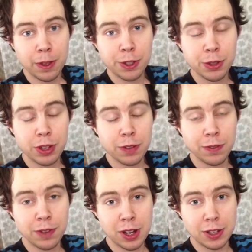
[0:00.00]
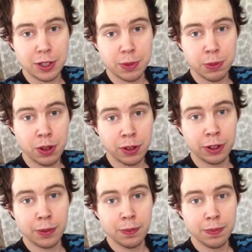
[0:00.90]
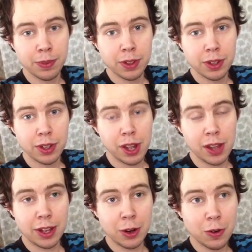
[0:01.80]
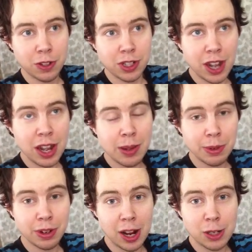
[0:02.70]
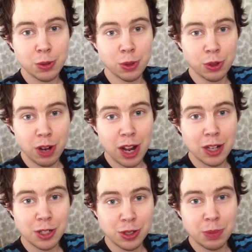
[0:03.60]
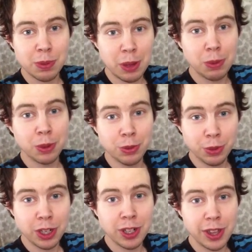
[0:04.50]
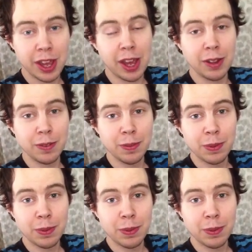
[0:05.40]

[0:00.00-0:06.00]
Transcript: so that the font is smaller and then over time, your eyes will gradually be able to read that.